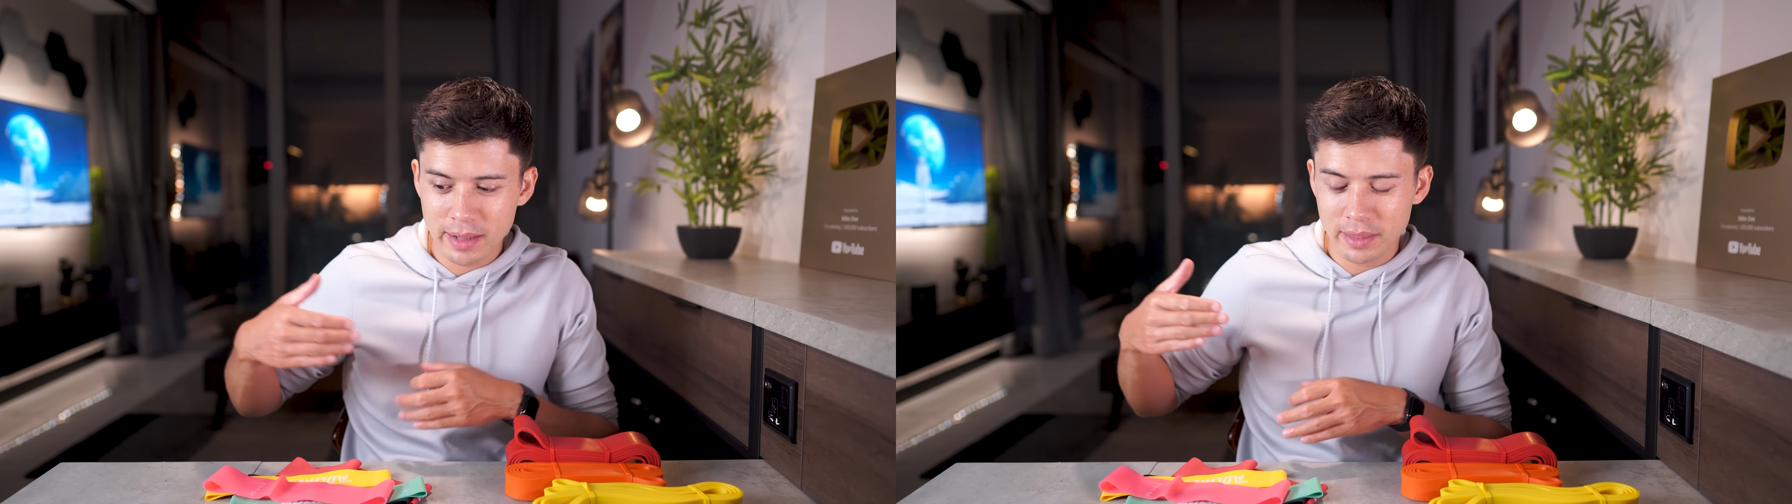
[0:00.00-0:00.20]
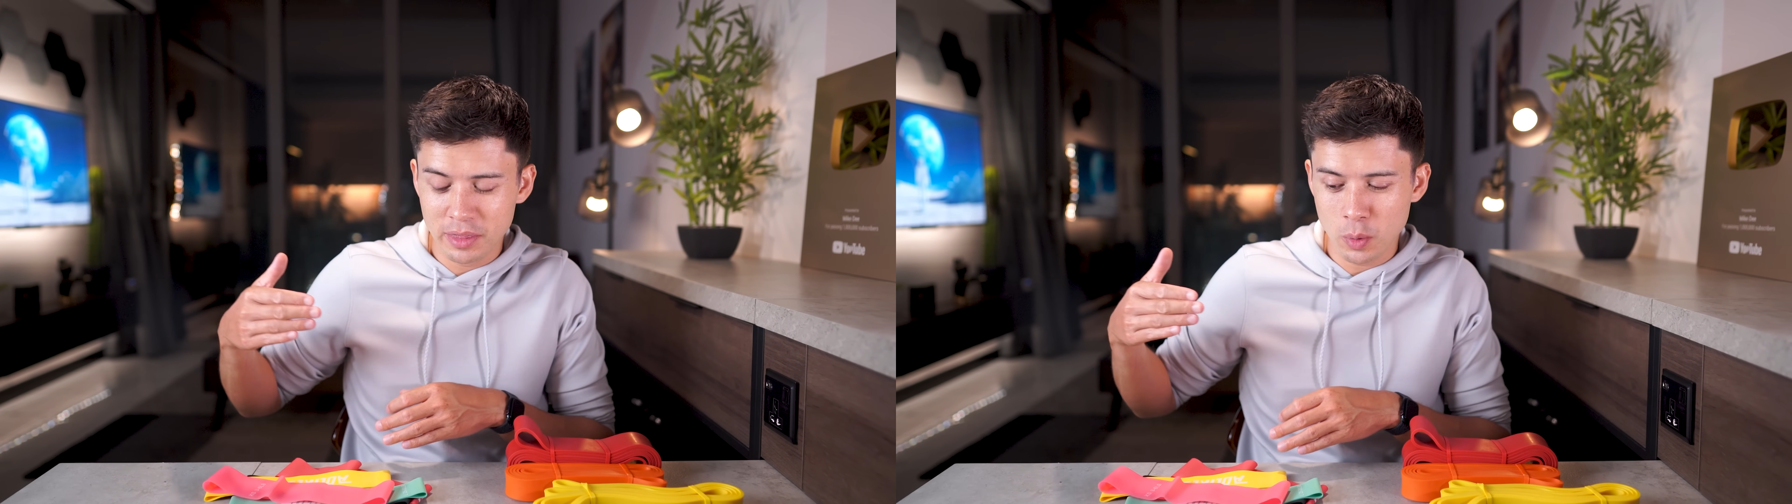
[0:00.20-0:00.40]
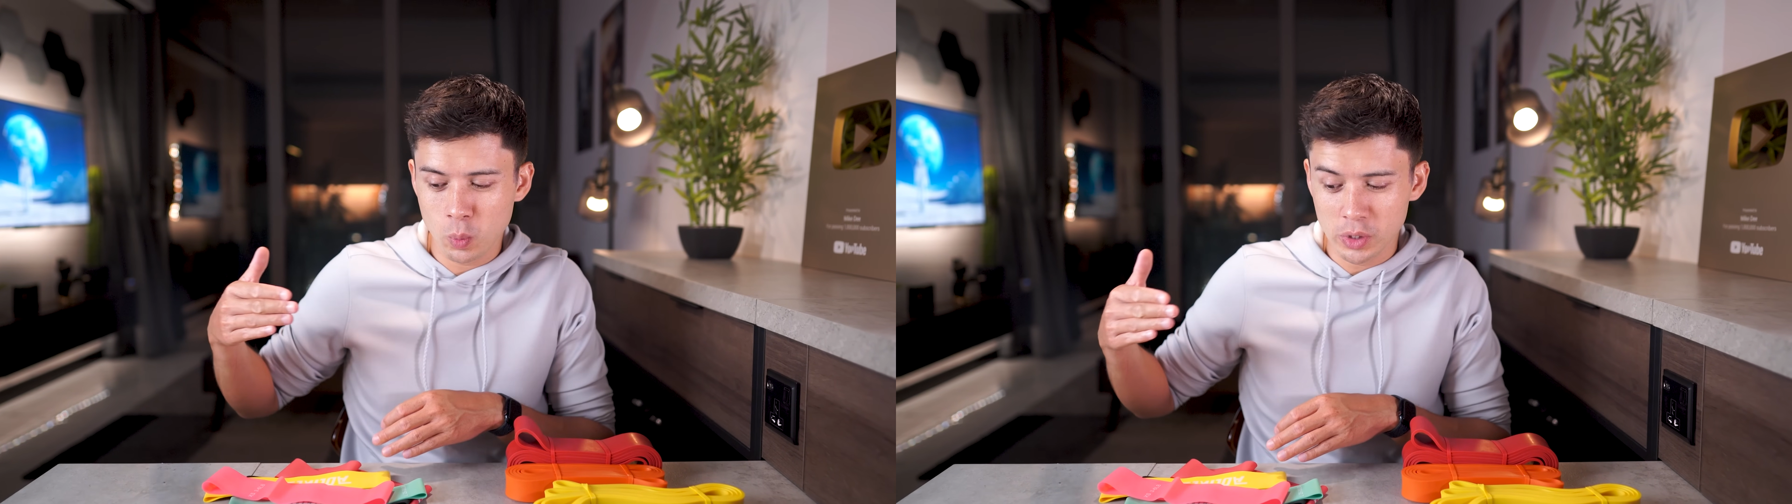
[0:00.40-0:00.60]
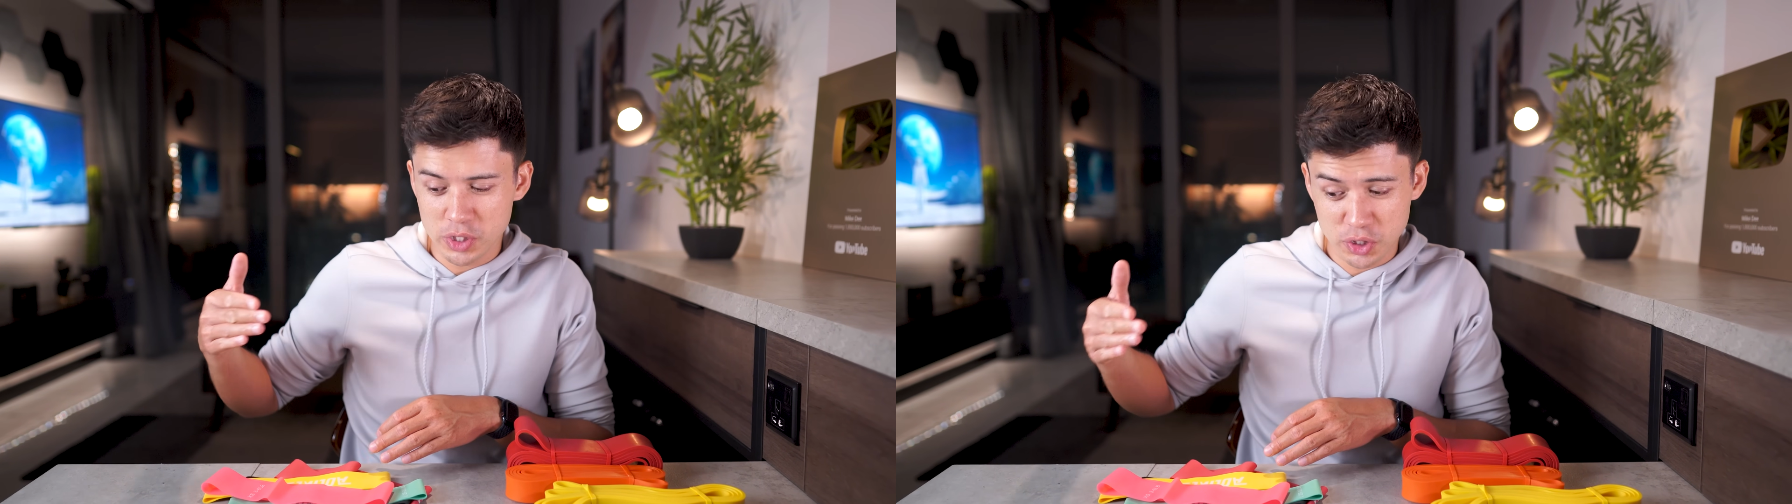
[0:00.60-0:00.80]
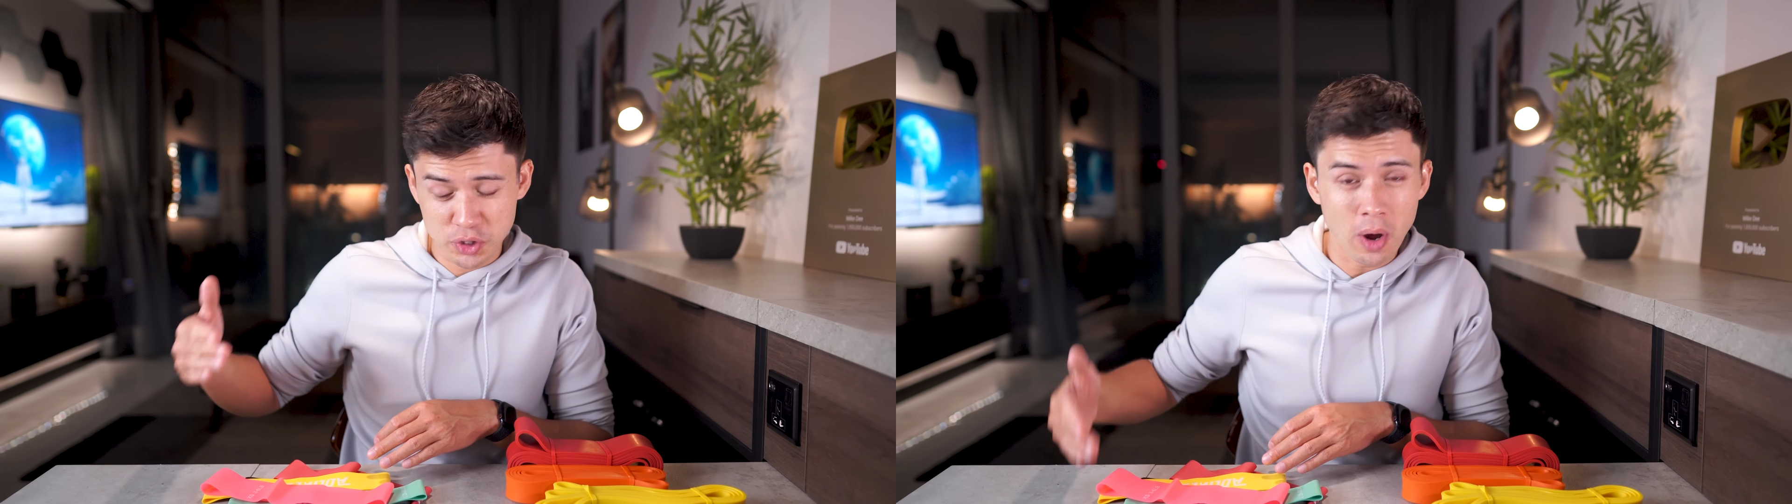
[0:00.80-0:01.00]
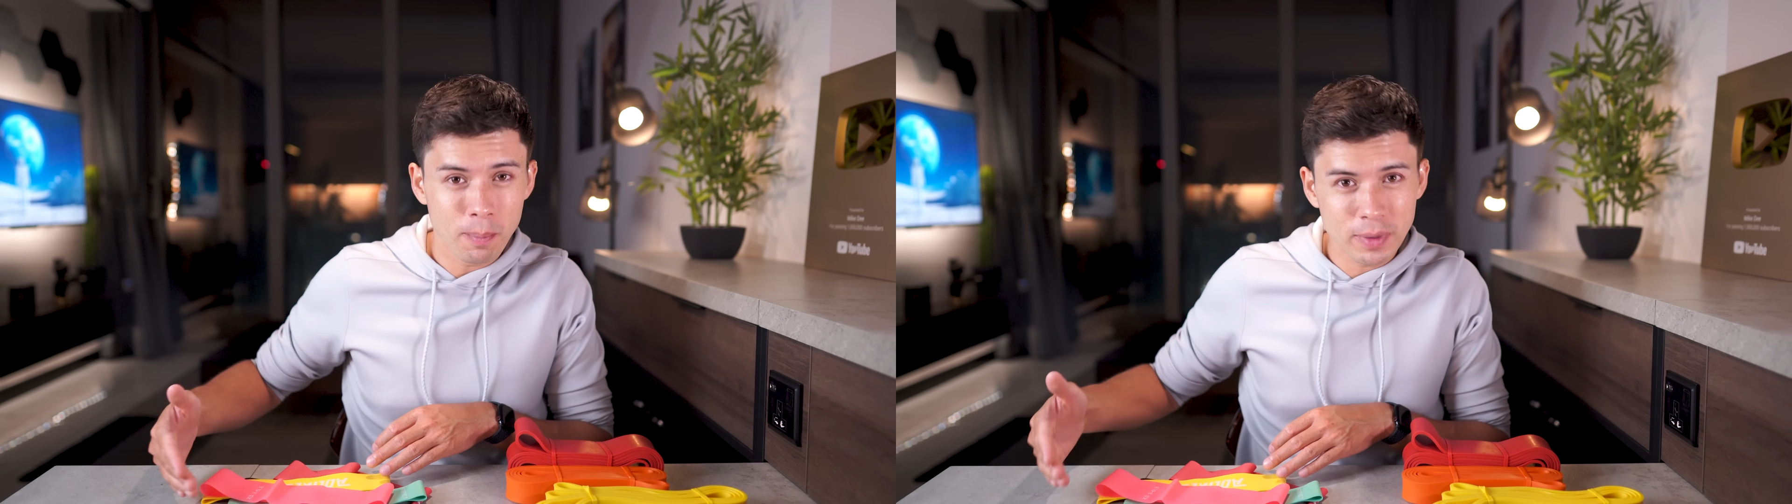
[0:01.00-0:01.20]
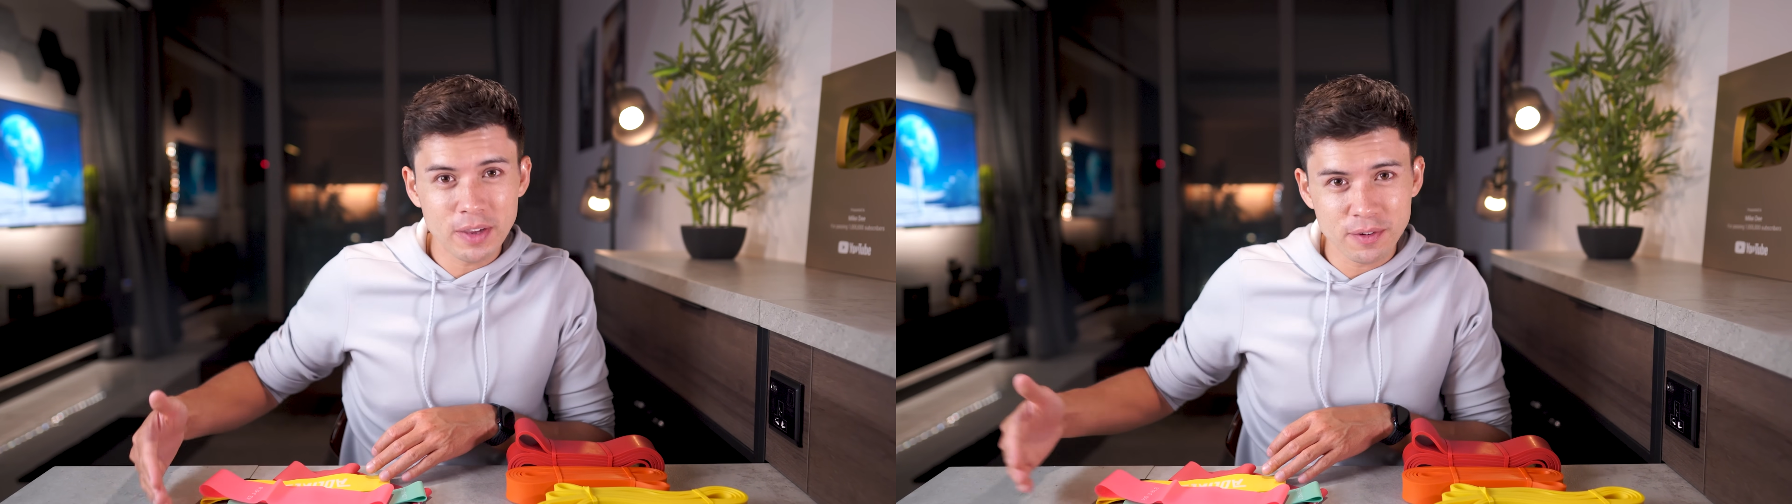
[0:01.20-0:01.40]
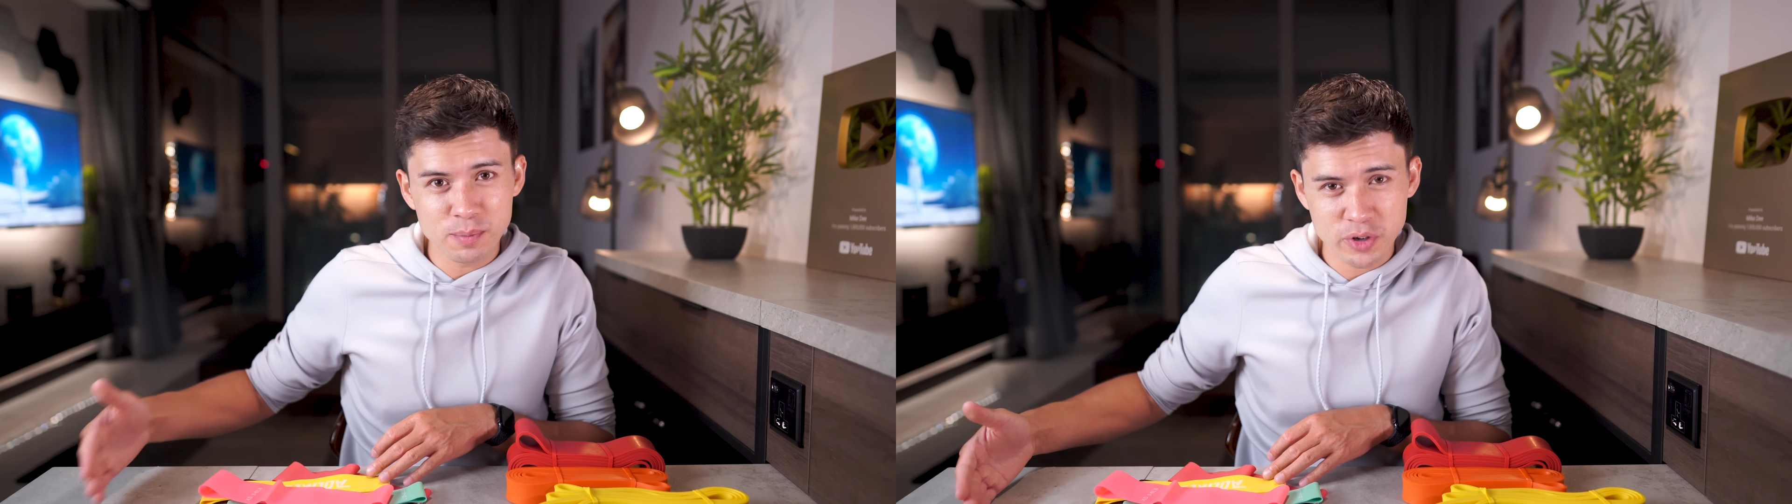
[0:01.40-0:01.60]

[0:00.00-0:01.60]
that will stop me from